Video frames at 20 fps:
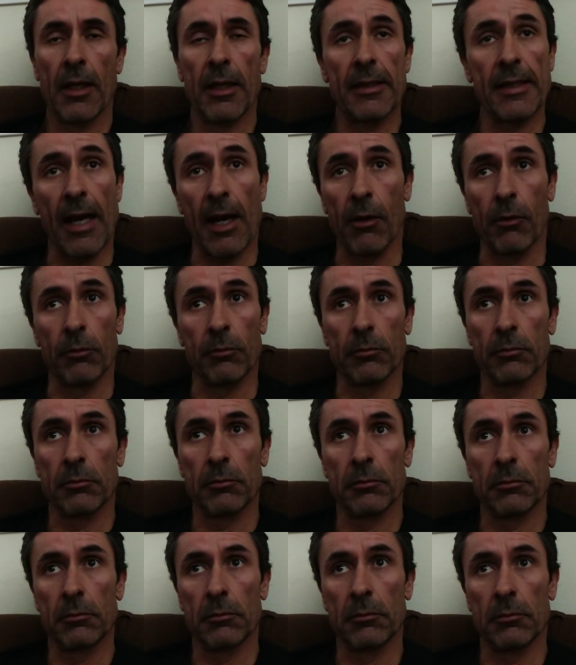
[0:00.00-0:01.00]
Now,
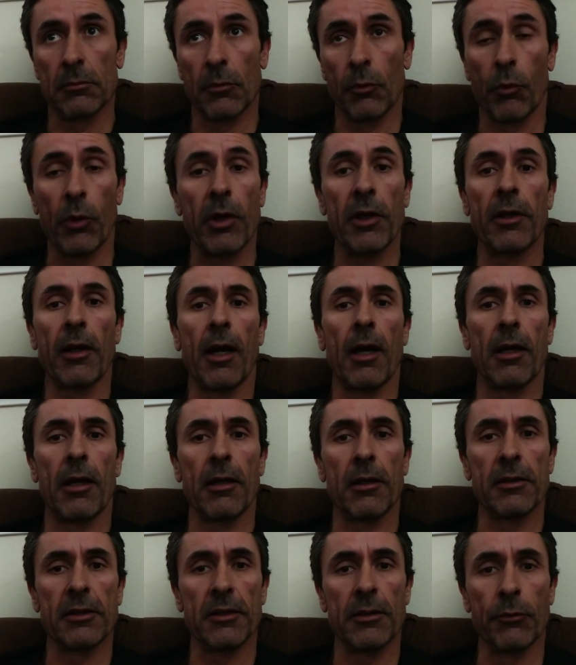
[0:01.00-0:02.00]
where
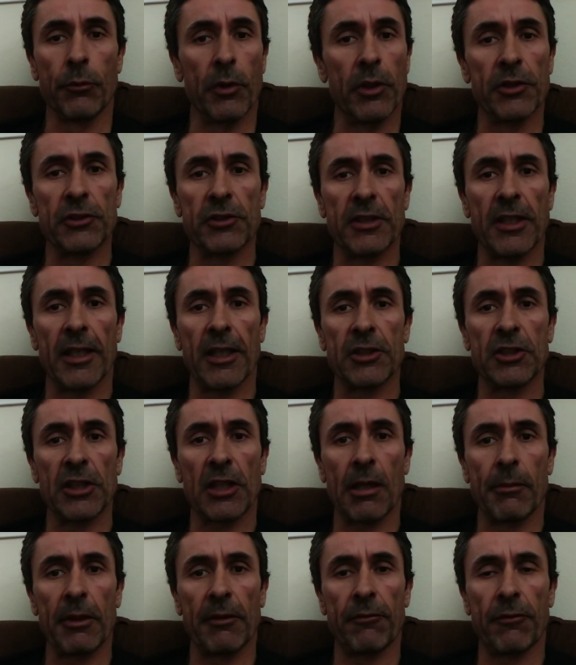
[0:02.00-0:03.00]
is the energy
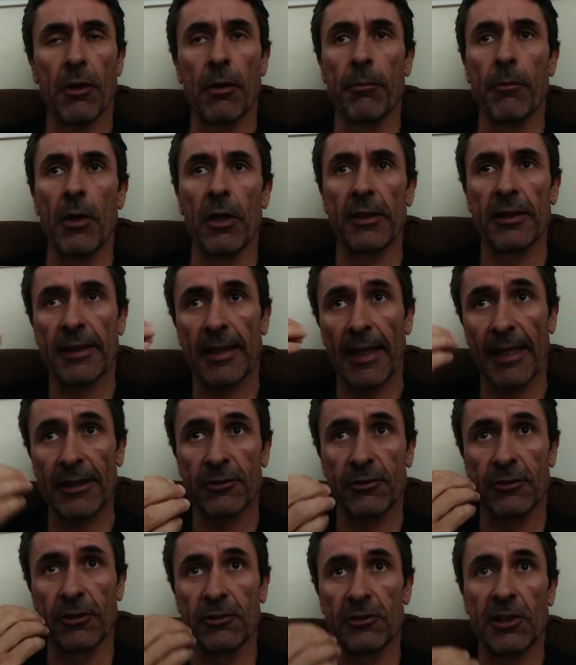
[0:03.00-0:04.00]
coming from? And
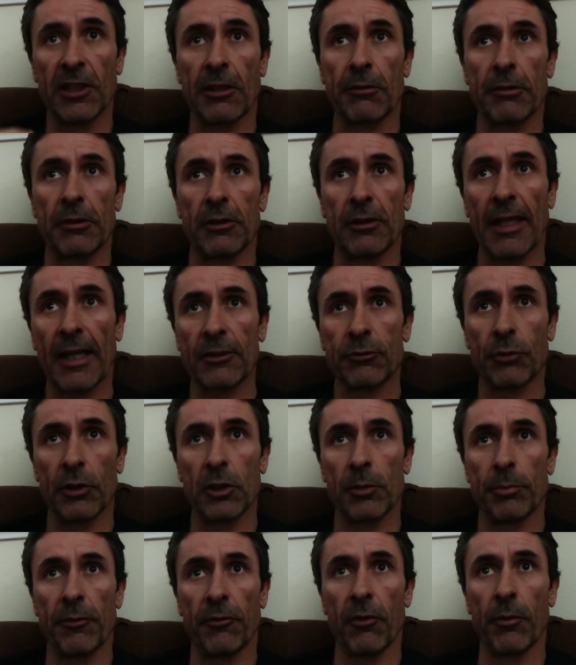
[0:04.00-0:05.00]
that's the secret. That's where
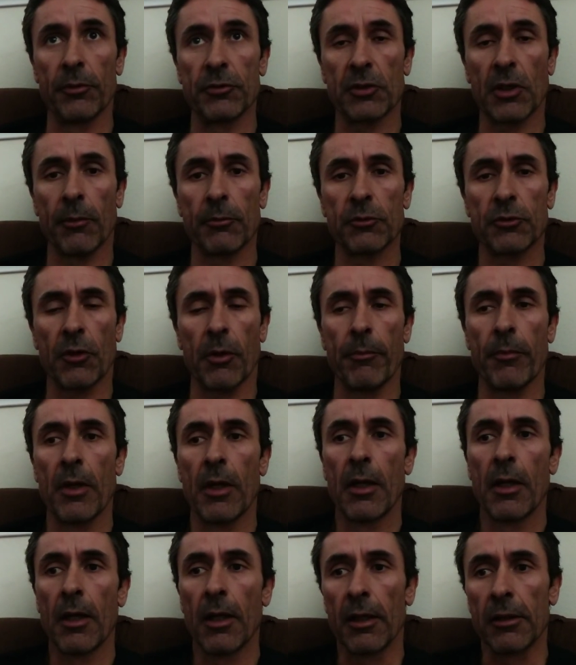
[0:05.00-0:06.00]
the performance comes from.
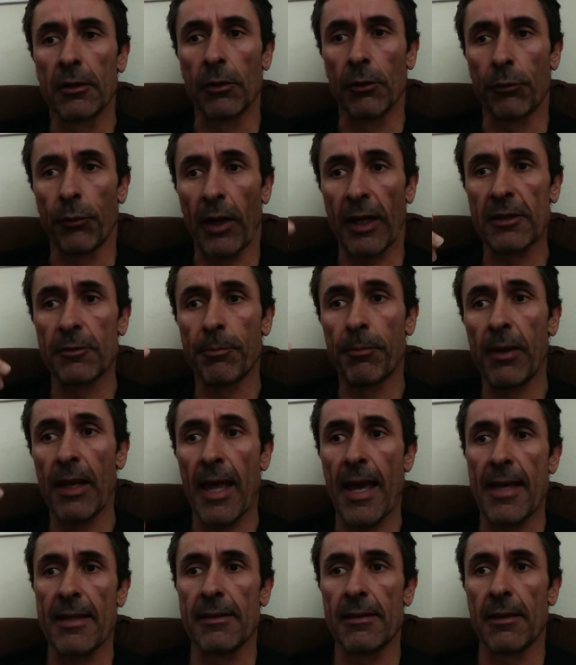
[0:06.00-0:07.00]
The right
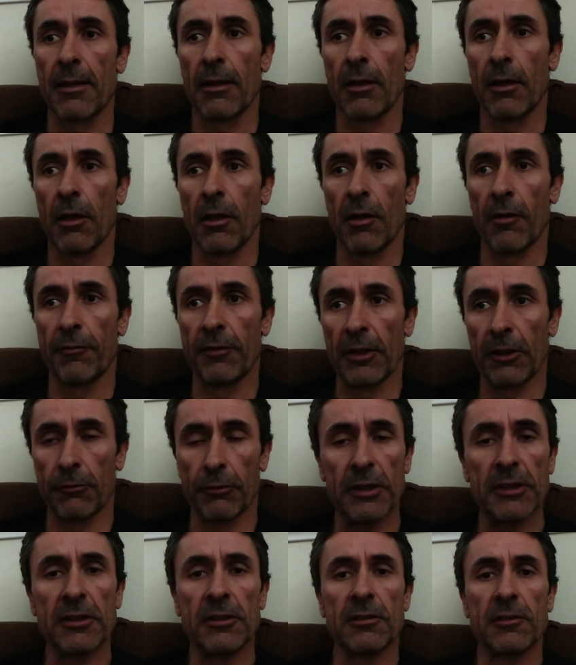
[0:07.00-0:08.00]
blend of
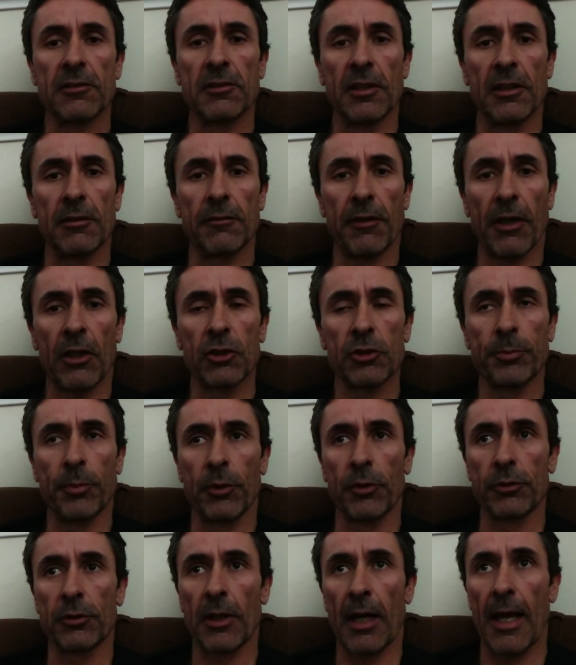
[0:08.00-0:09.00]
ingredients in Fighter
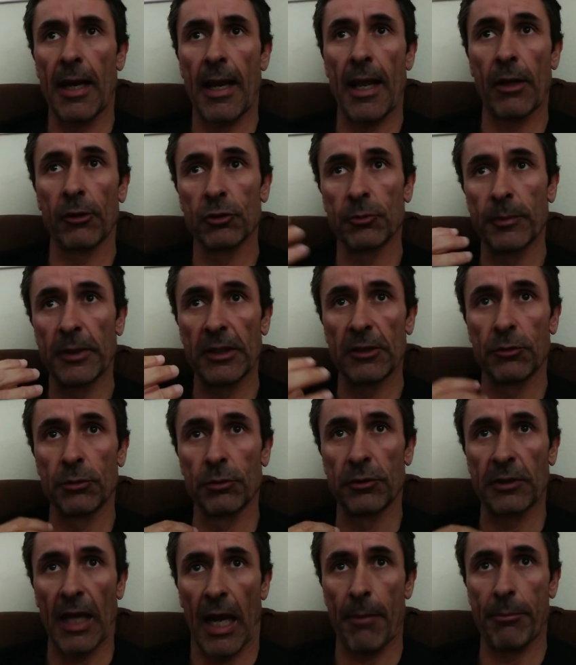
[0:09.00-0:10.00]
Sport allows me
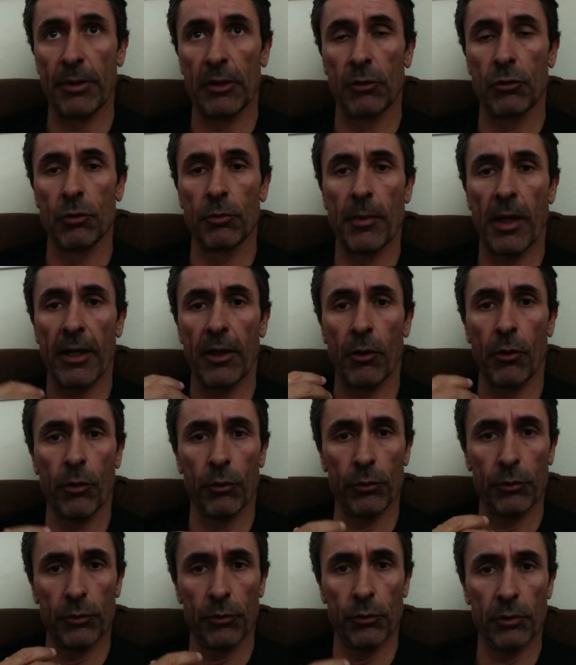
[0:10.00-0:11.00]
to tap into my
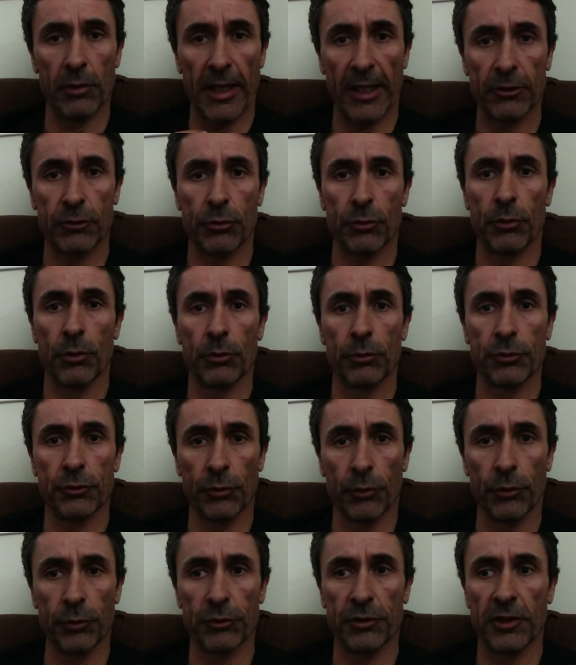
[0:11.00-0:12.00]
own natural
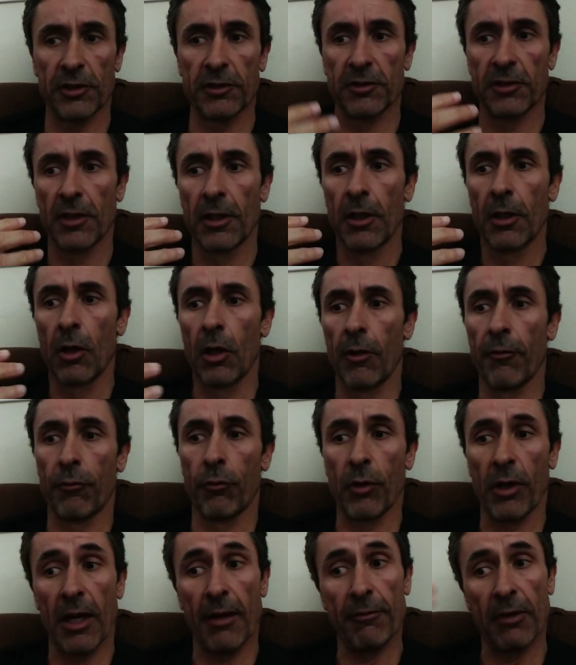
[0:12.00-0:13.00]
sources of
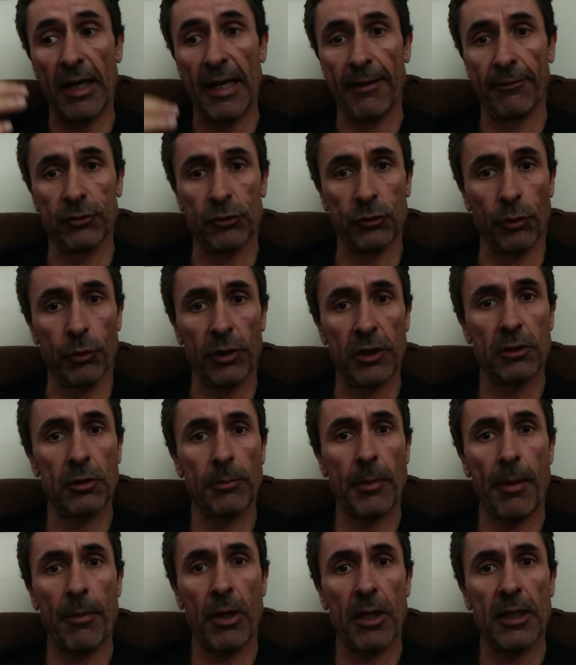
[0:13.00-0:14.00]
whatever I have stored into
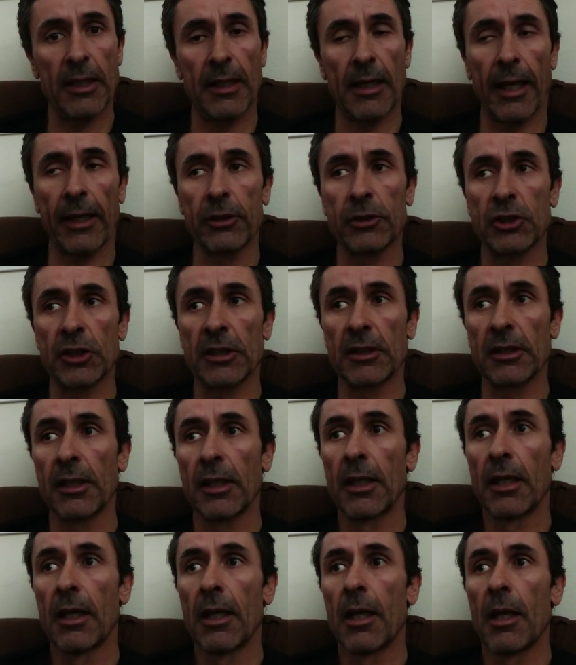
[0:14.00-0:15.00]
my body, glycogen,
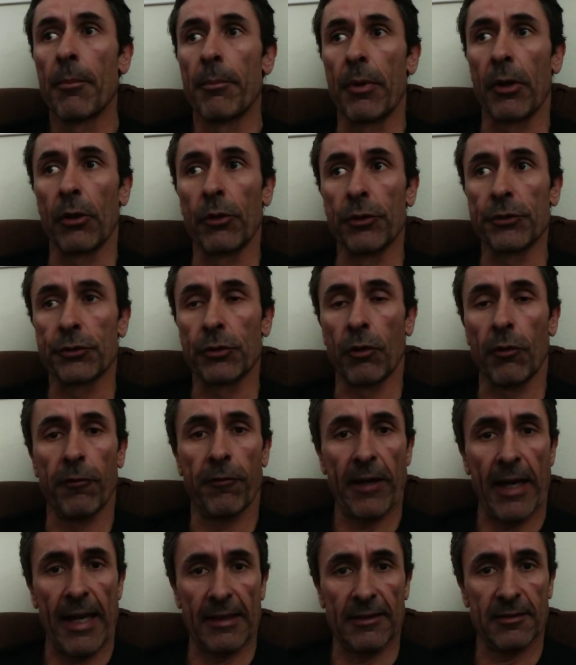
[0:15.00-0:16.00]
but also
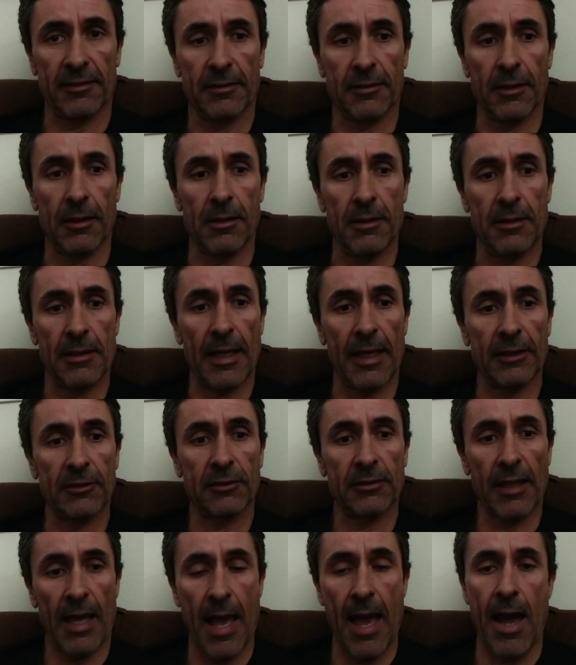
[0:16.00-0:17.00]
fats. And
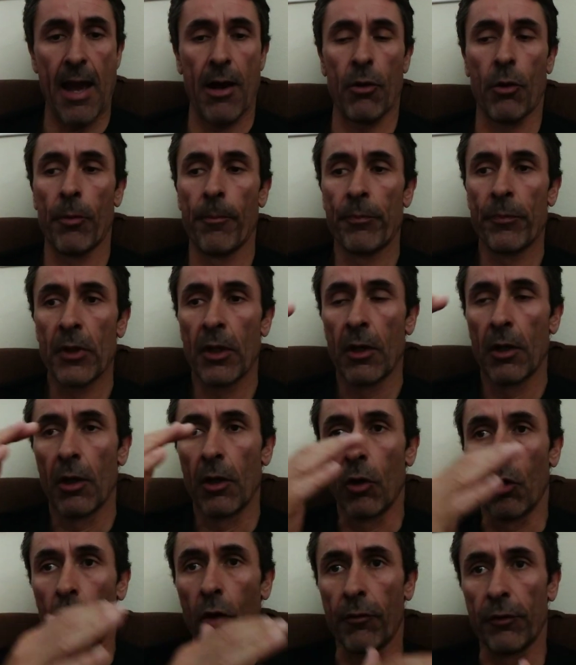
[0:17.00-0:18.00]
that's how,
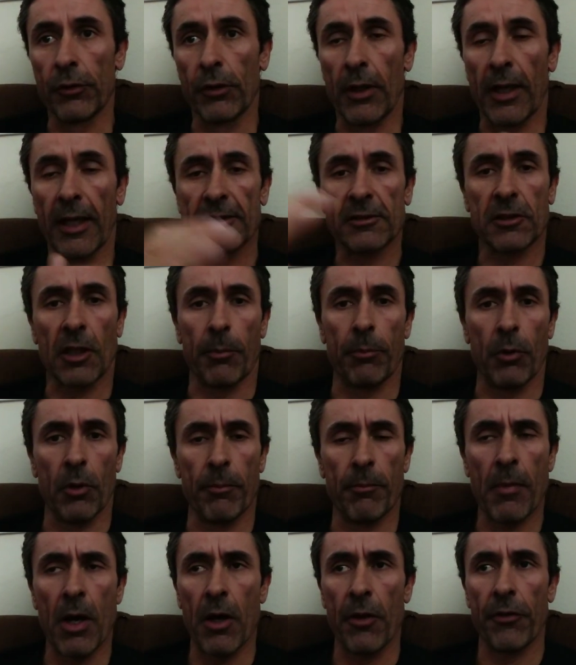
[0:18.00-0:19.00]
over the last couple
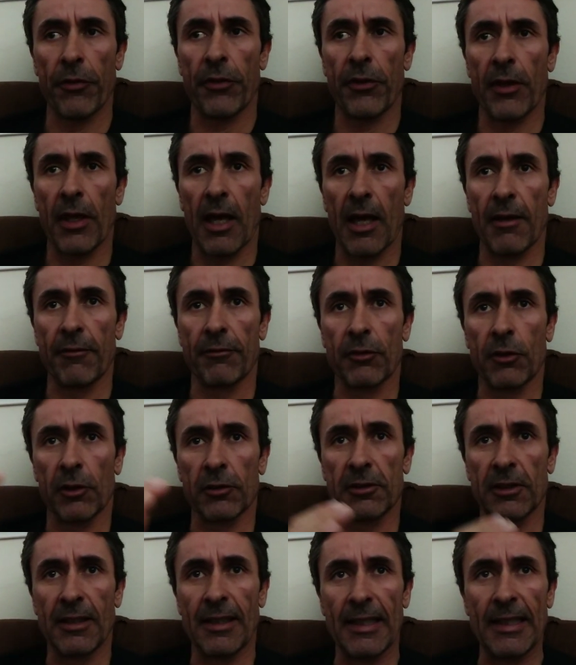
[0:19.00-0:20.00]
of months, I've
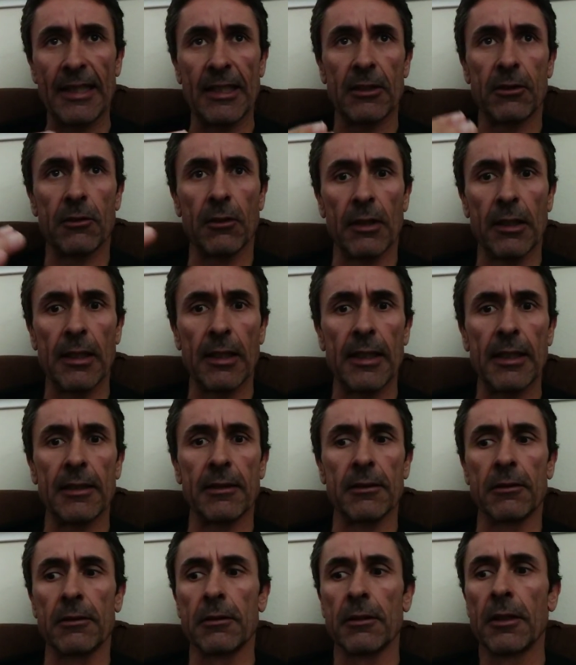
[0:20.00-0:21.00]
gotten leaner and
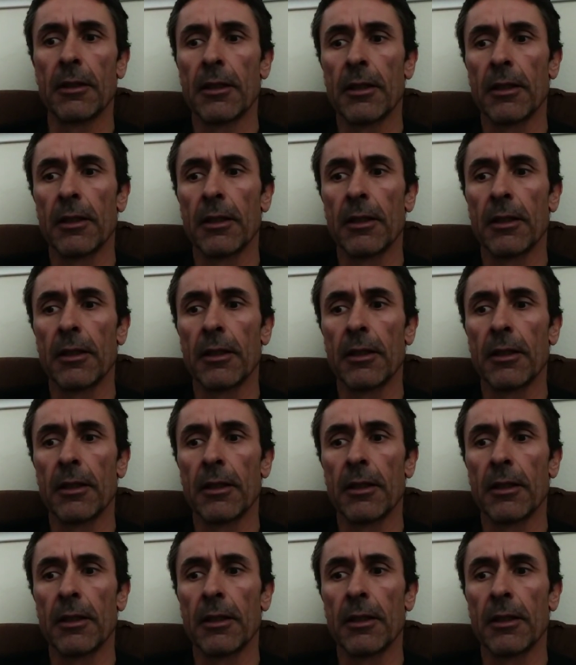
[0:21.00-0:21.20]
leaner